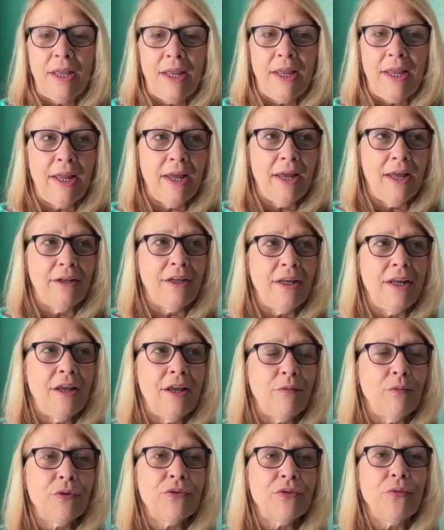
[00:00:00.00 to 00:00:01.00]
And
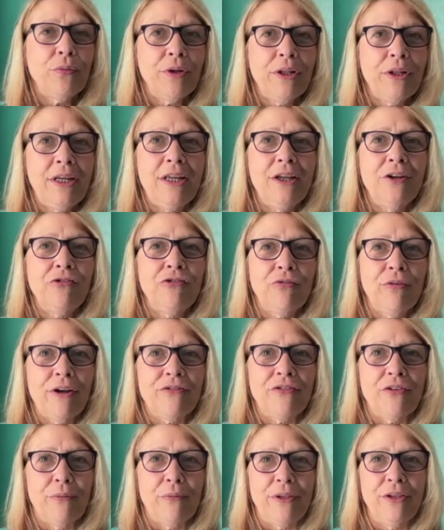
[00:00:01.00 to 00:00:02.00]
it was a really
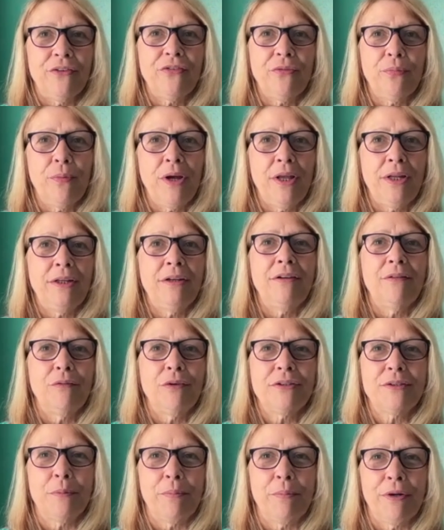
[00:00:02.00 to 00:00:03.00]
interesting one. This one
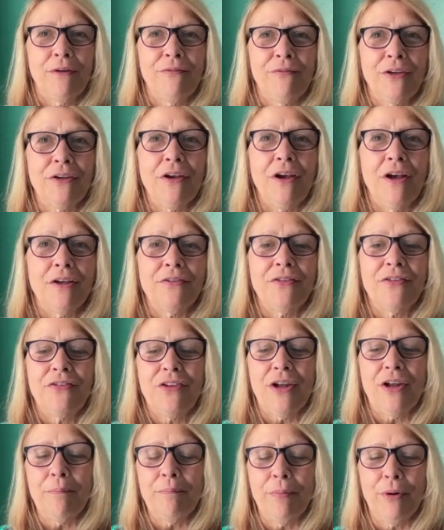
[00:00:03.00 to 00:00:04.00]
was a bit of a
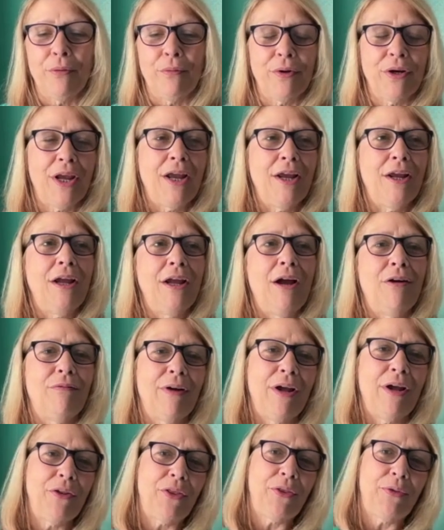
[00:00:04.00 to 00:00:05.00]
stumper when I
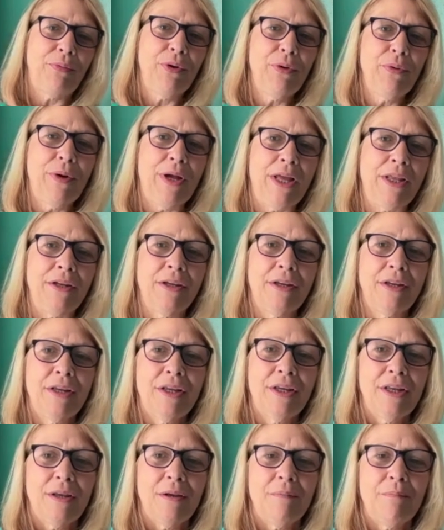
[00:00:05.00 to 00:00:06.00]
read through it,
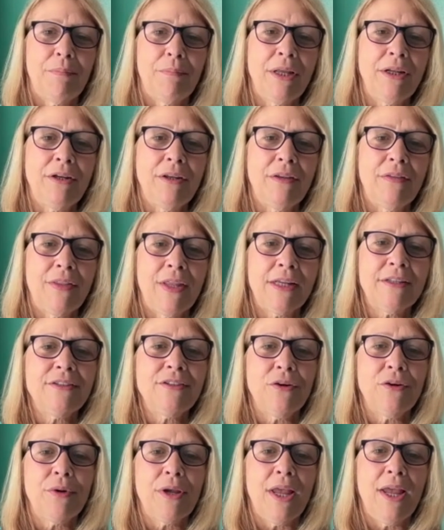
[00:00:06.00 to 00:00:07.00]
but
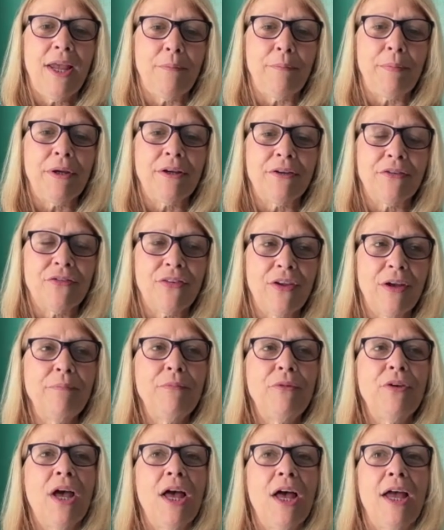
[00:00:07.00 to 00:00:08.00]
that's okay because
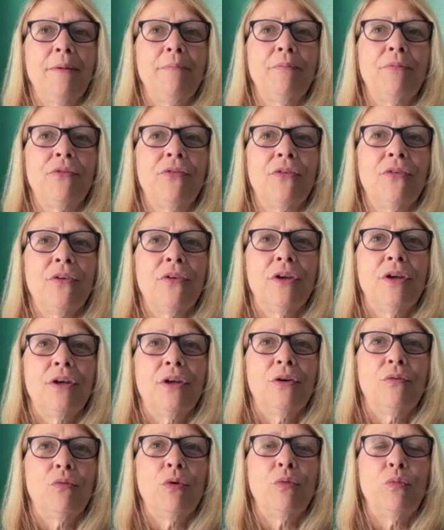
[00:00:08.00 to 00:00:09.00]
sometimes
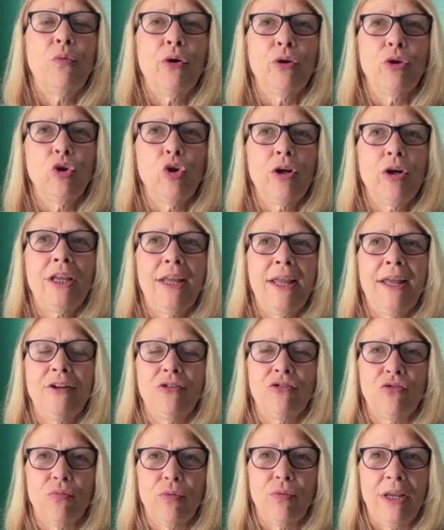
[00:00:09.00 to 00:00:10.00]
when we're looking
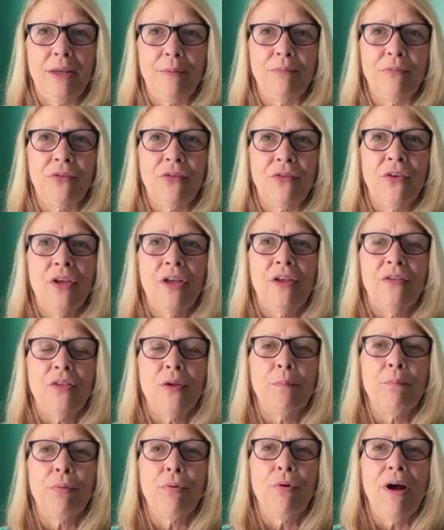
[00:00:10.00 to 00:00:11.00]
at dreams,
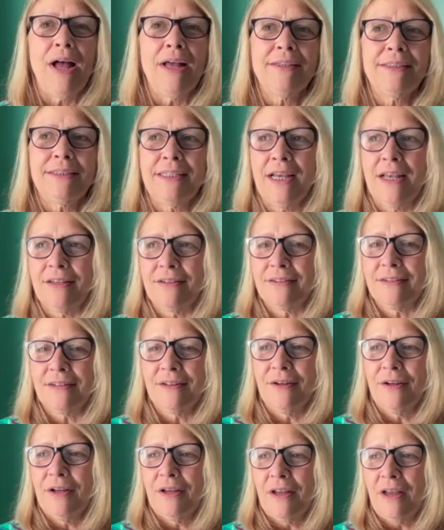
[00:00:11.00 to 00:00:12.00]
the process
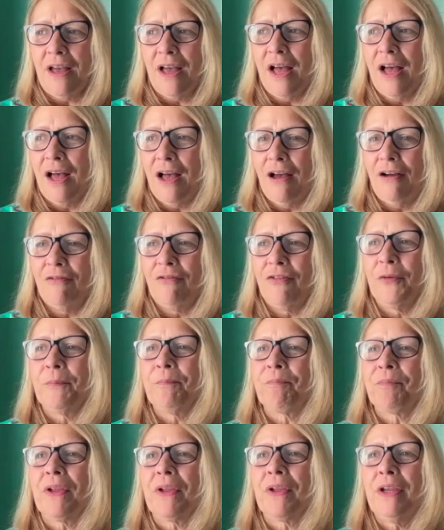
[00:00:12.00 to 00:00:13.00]
of
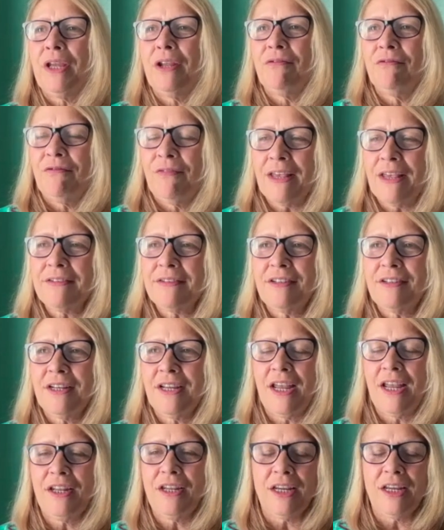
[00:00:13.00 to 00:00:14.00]

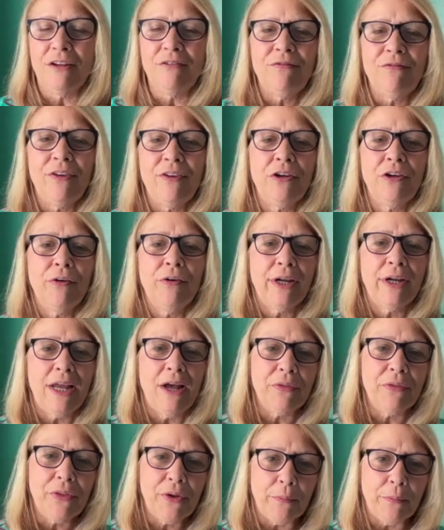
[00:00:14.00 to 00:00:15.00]
investigating and figuring
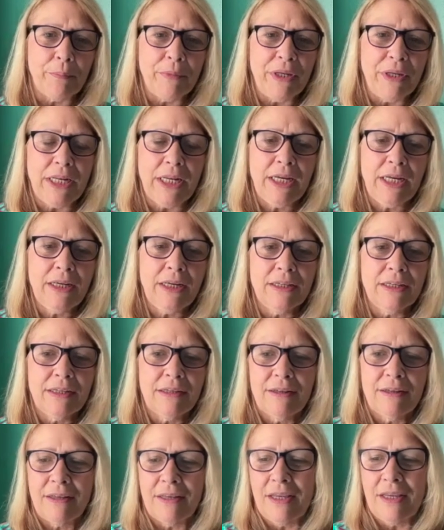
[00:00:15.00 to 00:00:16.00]
out their meaning
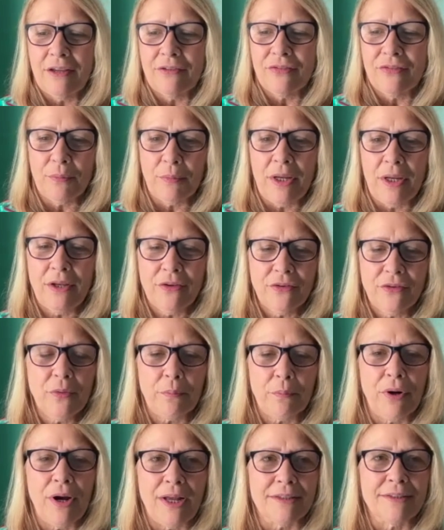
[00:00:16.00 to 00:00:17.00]
is a
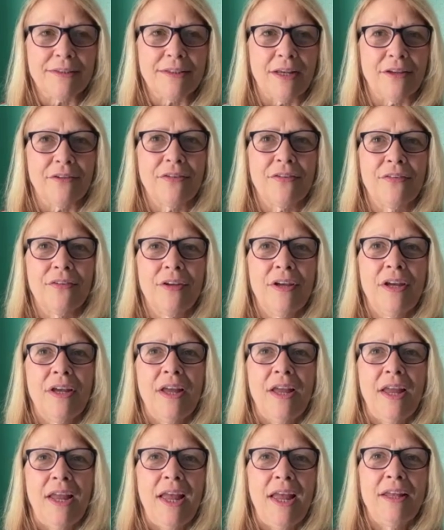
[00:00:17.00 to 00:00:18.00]
process.
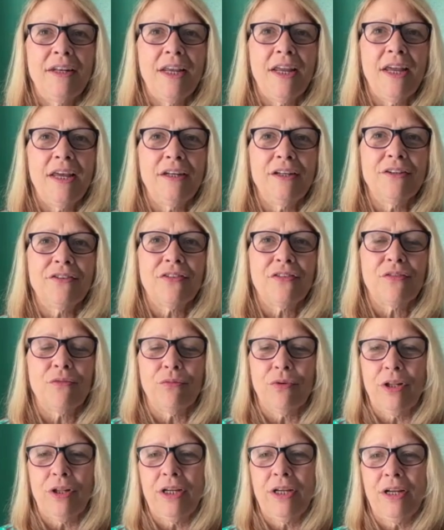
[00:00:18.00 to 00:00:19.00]
And it's
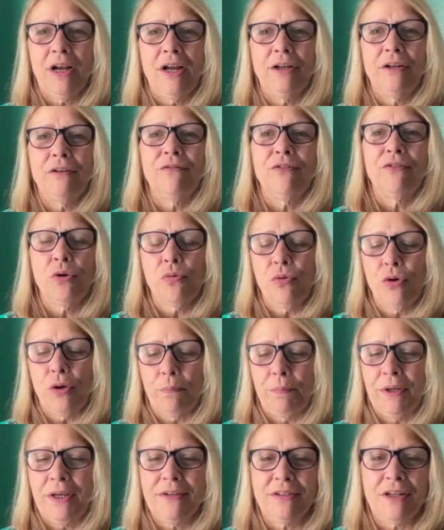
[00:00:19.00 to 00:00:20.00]
really kind of cool
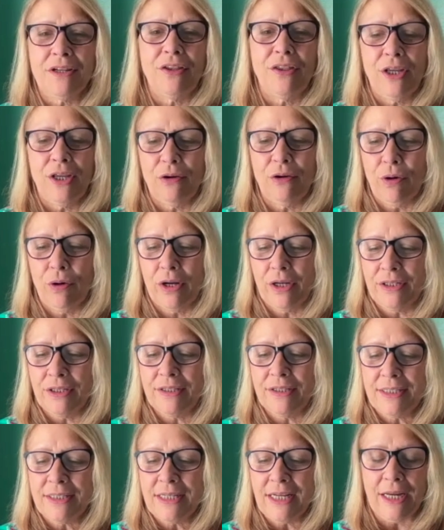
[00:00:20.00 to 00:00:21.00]
because I think we're going to
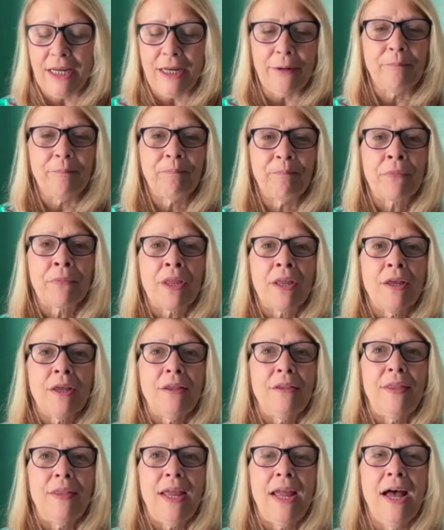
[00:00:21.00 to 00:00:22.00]
see
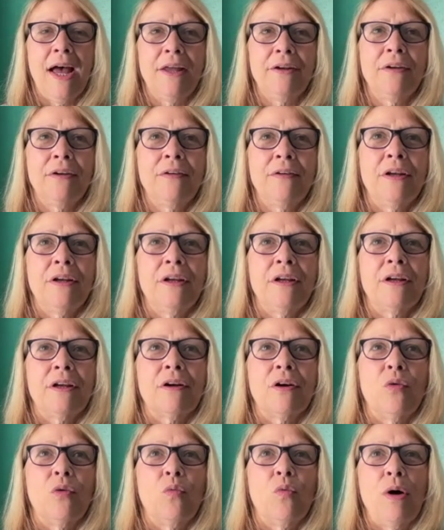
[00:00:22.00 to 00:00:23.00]
that
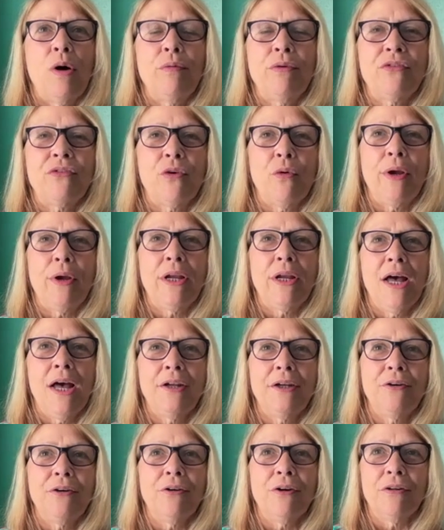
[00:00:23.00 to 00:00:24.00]
what was going
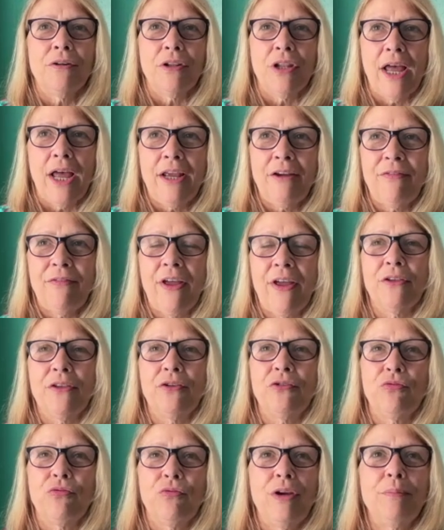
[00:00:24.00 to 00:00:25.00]
on in her life and the
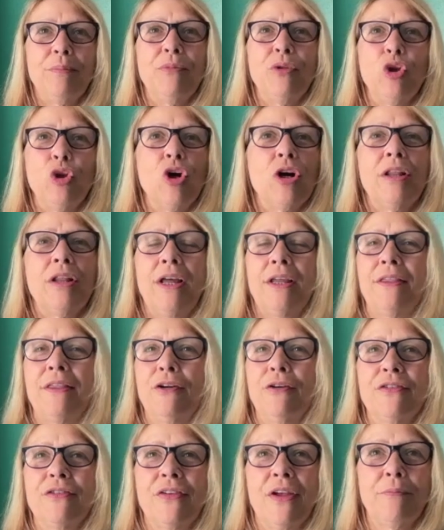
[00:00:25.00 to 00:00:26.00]
dream looked like
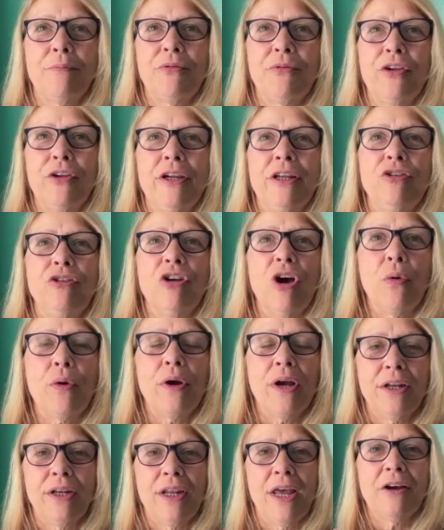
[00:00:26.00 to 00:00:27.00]
there is absolutely no
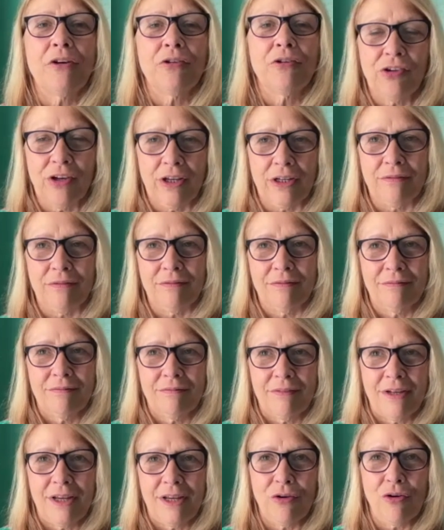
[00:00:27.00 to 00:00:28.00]
connection
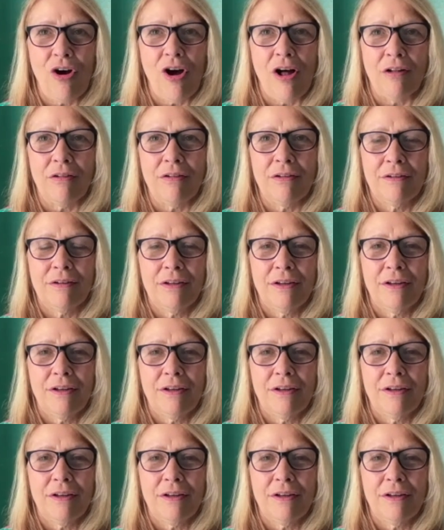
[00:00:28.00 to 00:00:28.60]
at all.